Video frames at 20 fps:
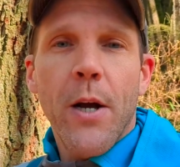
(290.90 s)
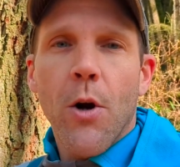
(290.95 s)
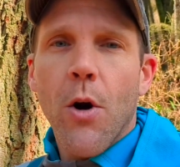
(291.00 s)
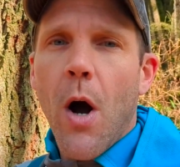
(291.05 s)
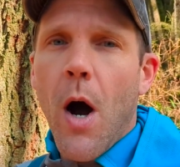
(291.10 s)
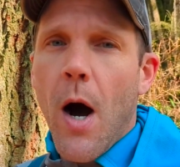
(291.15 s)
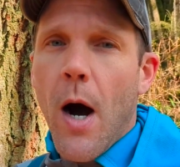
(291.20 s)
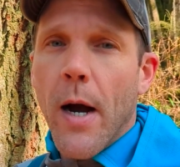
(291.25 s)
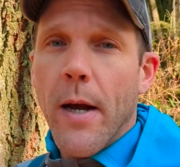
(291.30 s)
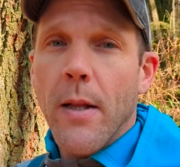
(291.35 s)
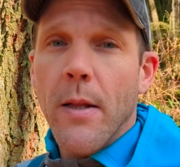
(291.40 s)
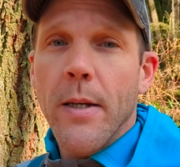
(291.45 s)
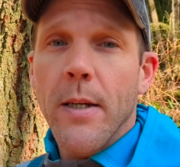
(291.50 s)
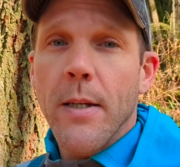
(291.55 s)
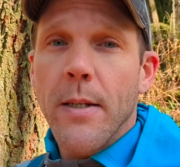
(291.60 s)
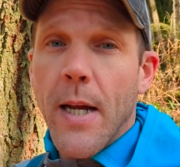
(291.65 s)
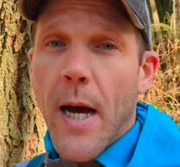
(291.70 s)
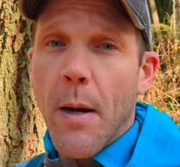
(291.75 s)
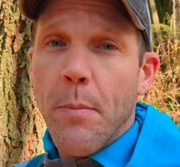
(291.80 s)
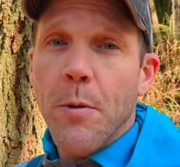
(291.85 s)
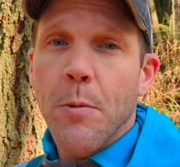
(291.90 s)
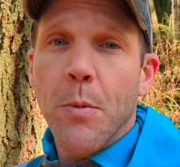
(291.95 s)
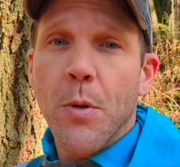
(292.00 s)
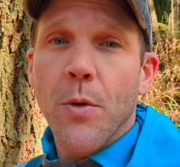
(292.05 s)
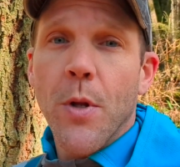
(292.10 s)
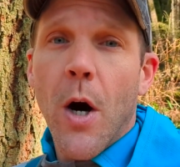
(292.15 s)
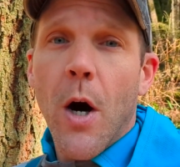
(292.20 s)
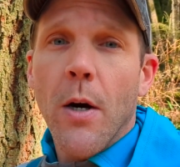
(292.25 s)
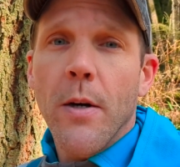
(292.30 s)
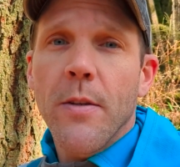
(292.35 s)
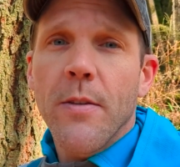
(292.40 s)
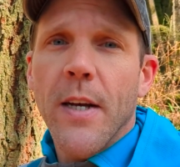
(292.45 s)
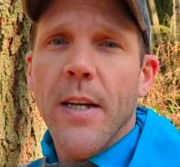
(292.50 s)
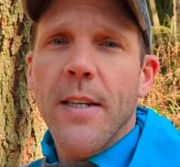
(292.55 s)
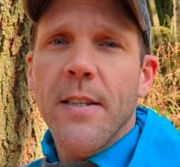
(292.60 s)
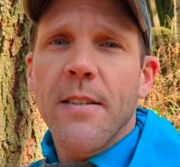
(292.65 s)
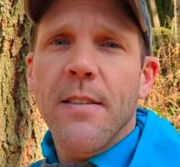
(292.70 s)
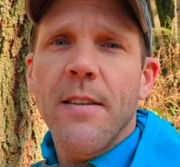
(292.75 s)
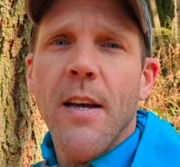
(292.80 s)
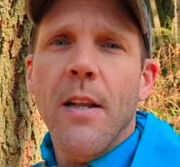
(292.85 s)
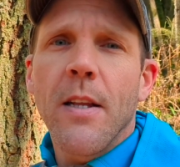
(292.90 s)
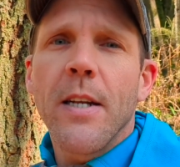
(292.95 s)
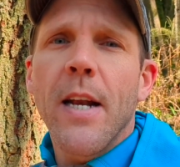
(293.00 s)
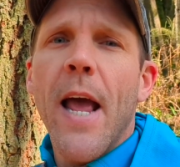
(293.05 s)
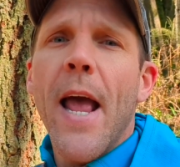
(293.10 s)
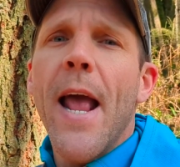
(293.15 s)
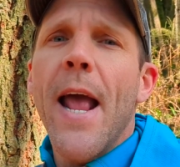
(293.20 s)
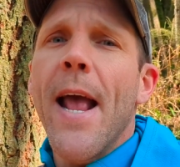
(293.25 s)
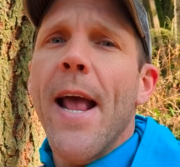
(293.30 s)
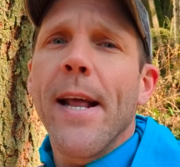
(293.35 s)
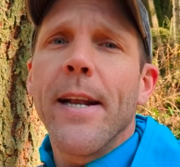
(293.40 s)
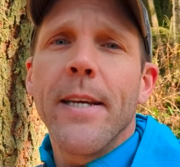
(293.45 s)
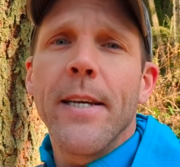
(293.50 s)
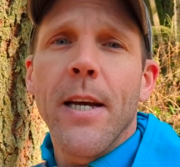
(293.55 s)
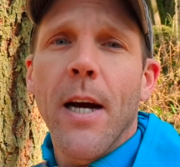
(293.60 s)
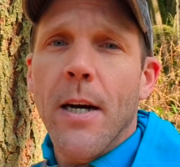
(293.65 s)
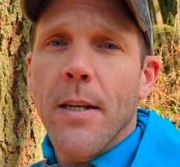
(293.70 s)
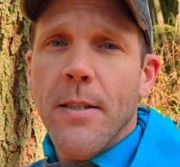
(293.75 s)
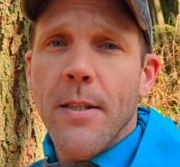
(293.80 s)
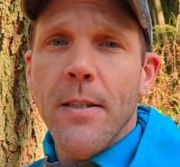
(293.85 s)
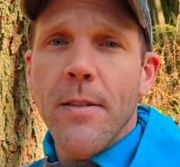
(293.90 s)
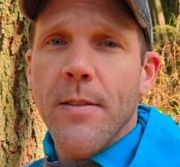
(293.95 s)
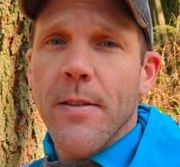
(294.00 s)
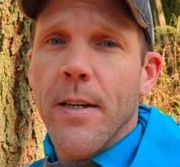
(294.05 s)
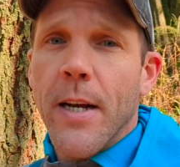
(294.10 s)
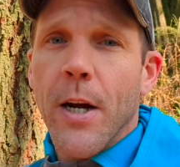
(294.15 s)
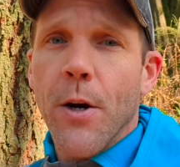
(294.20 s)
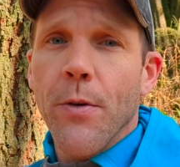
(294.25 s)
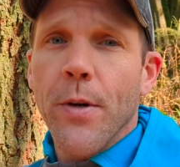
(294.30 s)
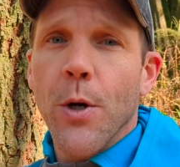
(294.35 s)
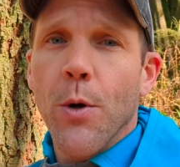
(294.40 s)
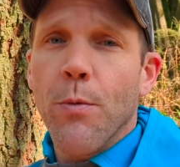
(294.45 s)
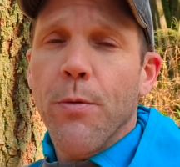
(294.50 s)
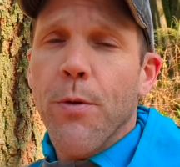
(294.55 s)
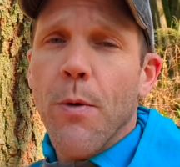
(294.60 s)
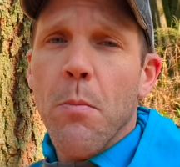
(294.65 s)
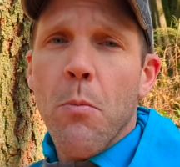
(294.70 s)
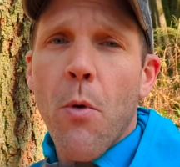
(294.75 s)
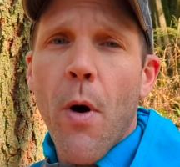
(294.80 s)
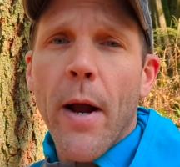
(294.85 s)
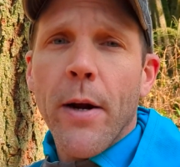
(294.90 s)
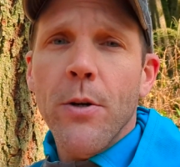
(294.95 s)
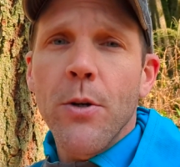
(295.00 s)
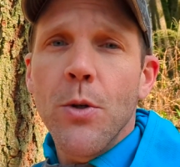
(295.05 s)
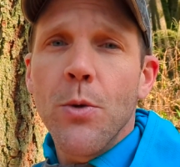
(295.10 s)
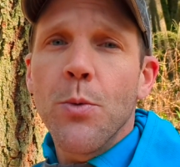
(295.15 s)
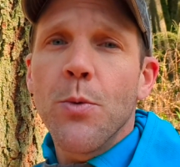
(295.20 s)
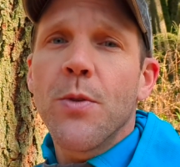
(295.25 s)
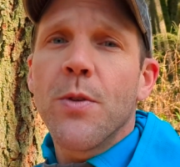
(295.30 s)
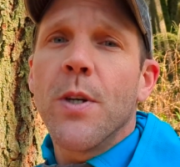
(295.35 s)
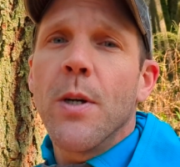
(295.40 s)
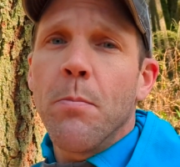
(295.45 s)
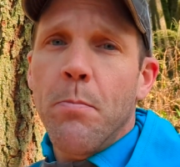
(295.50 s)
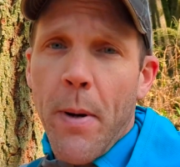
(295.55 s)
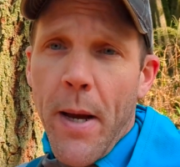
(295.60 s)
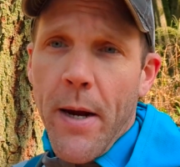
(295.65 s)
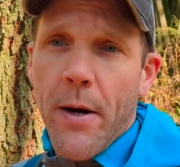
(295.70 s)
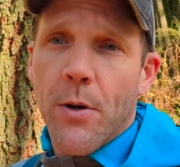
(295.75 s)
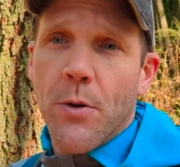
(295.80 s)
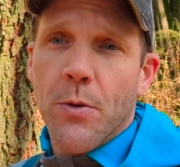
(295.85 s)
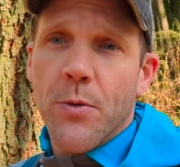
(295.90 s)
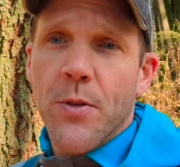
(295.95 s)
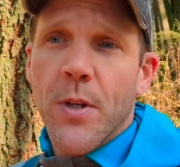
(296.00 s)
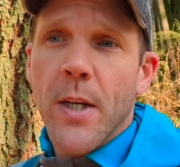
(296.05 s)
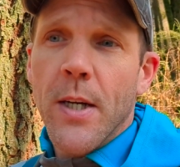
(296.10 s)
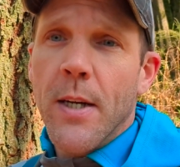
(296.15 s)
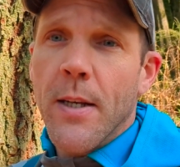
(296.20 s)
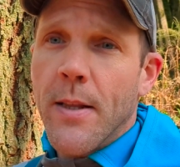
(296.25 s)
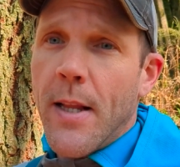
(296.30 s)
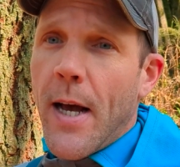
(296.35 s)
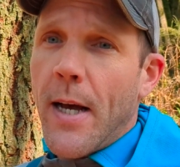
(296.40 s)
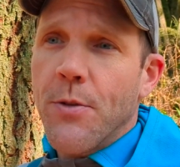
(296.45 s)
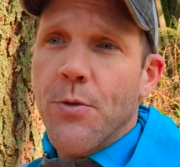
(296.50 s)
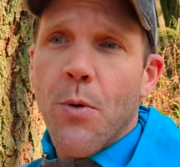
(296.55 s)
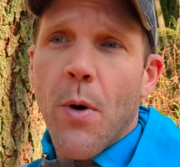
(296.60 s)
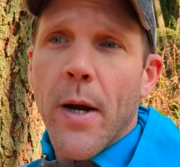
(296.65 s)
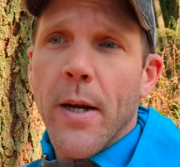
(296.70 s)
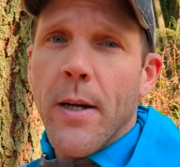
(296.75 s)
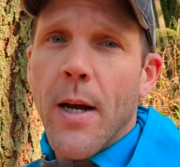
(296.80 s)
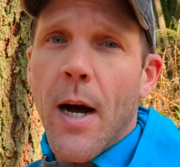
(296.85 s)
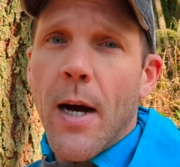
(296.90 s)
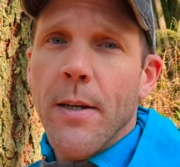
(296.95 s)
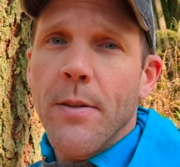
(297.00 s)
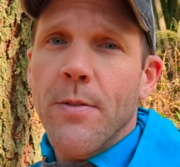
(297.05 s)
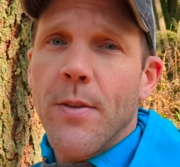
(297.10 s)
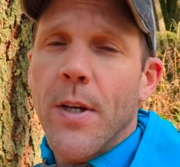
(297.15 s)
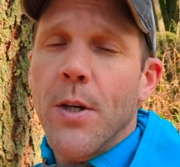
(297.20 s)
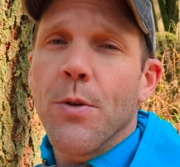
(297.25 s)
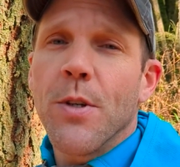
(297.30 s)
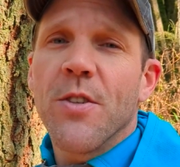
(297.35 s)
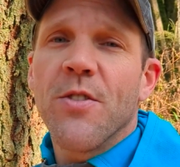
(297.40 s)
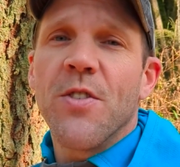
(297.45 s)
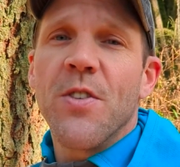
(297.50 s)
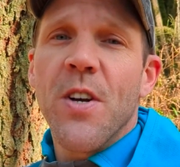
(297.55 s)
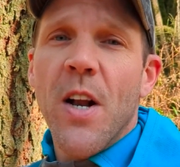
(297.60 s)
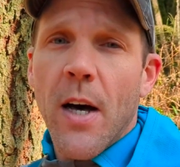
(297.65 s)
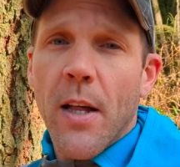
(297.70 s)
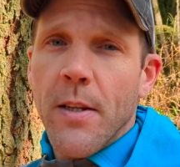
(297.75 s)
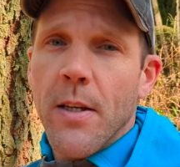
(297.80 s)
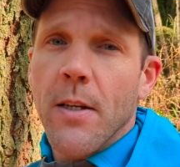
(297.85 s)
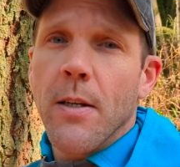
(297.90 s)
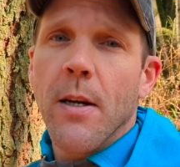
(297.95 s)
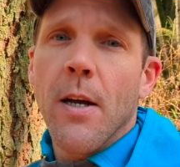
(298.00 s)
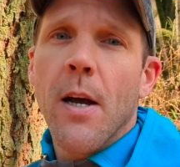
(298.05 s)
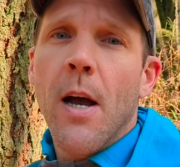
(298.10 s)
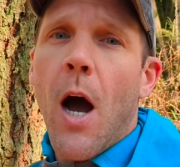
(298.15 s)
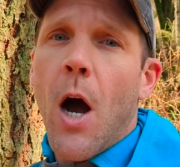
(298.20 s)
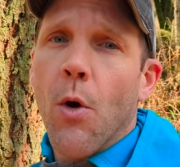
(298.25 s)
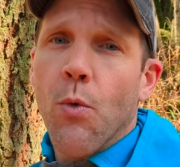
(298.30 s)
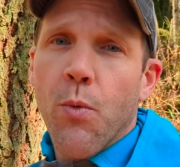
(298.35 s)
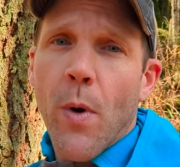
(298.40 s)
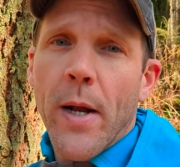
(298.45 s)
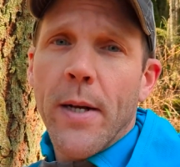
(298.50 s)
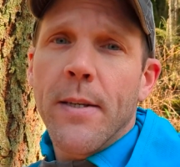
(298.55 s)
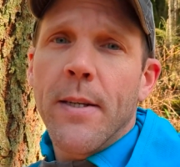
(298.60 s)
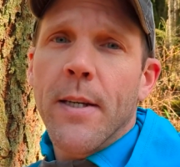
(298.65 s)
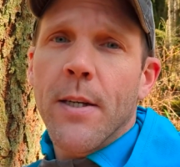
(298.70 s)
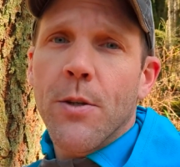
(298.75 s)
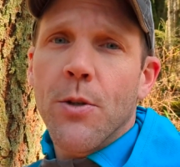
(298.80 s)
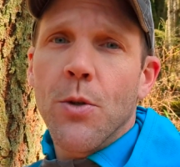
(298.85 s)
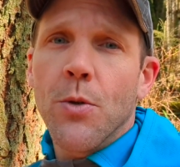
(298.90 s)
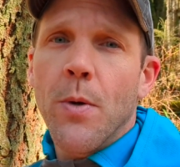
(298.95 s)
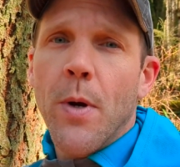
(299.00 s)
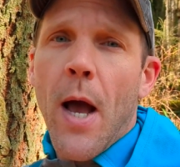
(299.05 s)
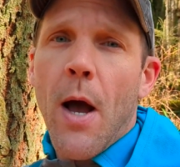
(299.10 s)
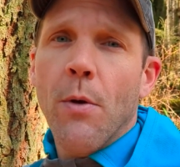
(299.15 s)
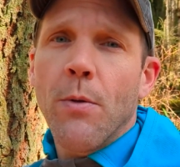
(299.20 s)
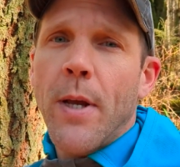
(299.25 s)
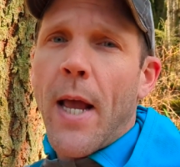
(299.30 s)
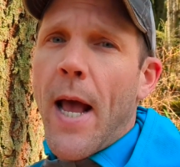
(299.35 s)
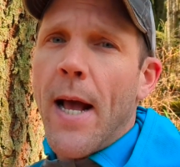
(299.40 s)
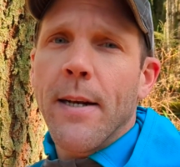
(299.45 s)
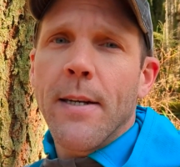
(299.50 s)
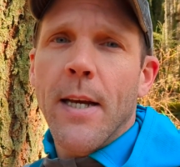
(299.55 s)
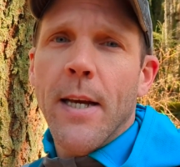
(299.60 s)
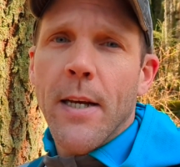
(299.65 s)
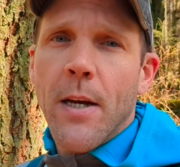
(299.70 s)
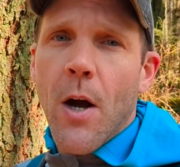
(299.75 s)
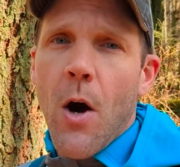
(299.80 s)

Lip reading: are highly adaptable dogs that excel in any hunting scenario, from raccoons to bears. That's right, guys, there is nothing a red tick coonhound can't take